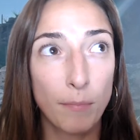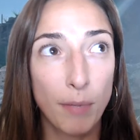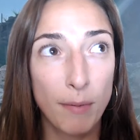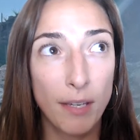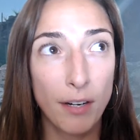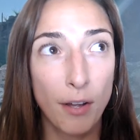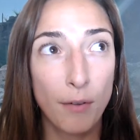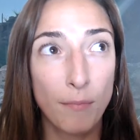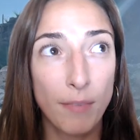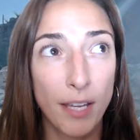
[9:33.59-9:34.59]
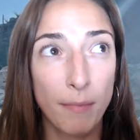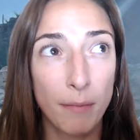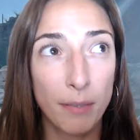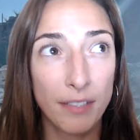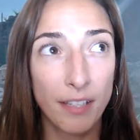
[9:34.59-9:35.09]
Baby at home, ate my
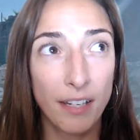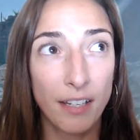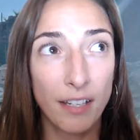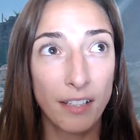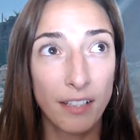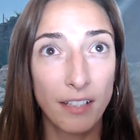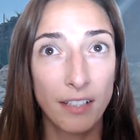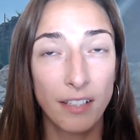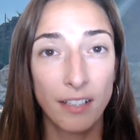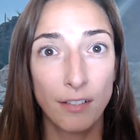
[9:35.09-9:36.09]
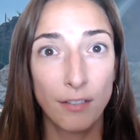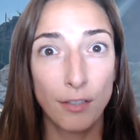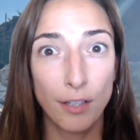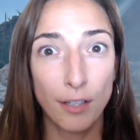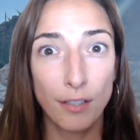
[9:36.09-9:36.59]
placenta,
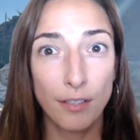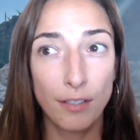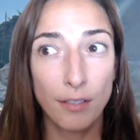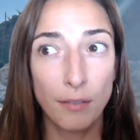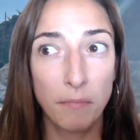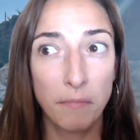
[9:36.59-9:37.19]
nursed.